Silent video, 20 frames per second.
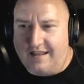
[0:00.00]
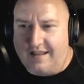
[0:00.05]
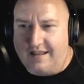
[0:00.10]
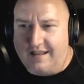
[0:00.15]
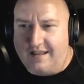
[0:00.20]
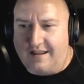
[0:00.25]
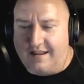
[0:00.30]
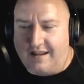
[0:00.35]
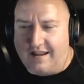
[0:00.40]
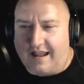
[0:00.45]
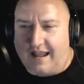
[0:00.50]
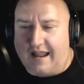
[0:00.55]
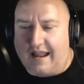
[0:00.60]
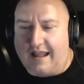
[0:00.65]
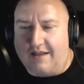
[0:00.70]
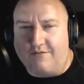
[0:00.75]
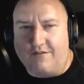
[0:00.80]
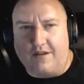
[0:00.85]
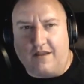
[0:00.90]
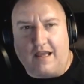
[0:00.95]
Yeah, I
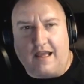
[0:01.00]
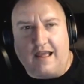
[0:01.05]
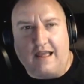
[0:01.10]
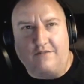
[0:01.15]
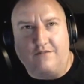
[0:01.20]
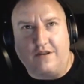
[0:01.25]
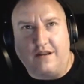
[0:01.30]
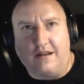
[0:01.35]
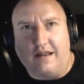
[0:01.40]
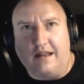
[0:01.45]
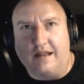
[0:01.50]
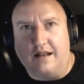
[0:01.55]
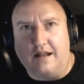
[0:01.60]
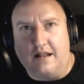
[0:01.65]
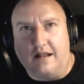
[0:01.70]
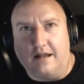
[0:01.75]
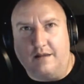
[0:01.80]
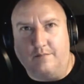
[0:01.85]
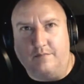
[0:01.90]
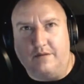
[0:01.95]
have a
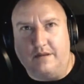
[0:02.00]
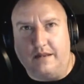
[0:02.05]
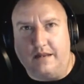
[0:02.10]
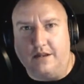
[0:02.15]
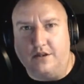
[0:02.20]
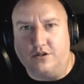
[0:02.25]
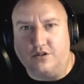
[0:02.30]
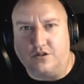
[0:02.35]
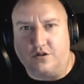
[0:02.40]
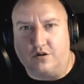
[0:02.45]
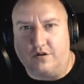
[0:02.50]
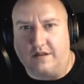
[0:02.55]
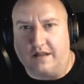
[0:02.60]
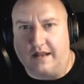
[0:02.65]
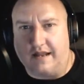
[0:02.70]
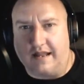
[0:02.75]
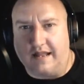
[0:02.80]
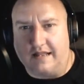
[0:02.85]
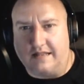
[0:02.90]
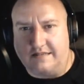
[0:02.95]
GitHub T-shirt that
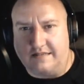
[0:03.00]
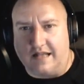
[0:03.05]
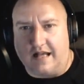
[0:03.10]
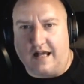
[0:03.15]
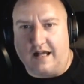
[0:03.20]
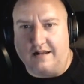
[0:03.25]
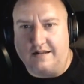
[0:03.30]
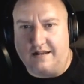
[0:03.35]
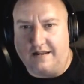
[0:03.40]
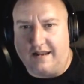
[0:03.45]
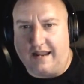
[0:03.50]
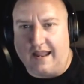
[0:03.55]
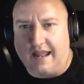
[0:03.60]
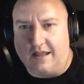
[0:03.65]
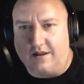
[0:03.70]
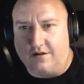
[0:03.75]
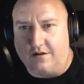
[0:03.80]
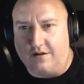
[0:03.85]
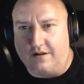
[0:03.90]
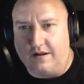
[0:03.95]
has Octocat
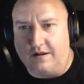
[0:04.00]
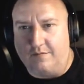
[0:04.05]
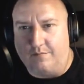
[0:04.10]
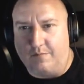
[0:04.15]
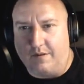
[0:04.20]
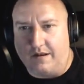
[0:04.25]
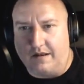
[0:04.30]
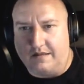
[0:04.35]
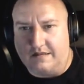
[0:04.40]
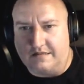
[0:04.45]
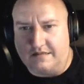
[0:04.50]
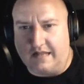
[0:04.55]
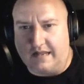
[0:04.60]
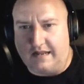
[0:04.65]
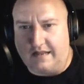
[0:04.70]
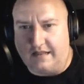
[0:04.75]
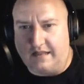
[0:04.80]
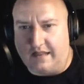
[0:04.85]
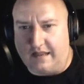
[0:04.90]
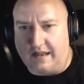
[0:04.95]
on it, but it's
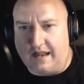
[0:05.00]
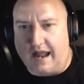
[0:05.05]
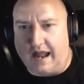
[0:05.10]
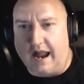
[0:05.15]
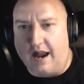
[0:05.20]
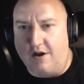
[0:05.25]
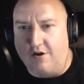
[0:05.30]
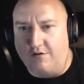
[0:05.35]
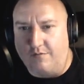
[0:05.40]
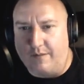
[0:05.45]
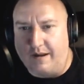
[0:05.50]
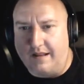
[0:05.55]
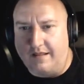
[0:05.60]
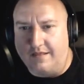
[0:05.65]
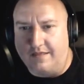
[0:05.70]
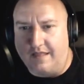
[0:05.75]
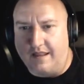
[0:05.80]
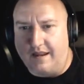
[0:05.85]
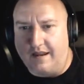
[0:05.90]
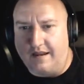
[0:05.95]
like the Iron Man
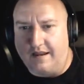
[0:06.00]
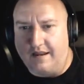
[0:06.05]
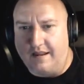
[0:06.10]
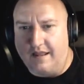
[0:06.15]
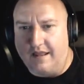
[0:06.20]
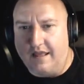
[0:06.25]
thing.